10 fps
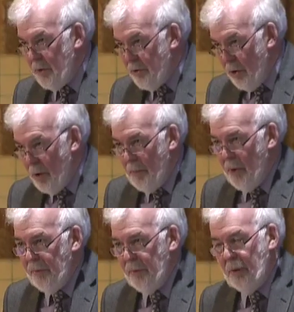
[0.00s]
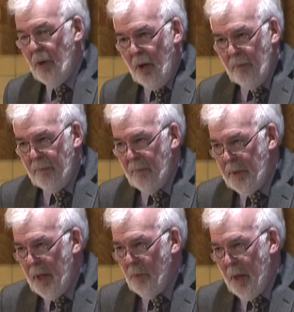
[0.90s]
the chairperson of
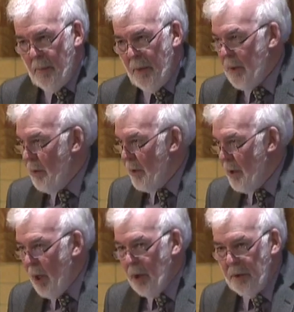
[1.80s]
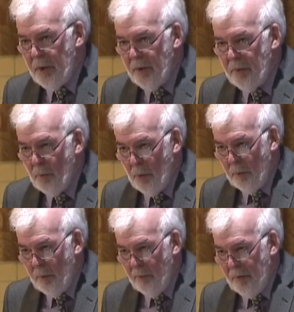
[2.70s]
AWEPA here in Ireland is one
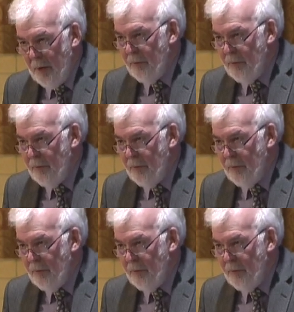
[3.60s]
of our very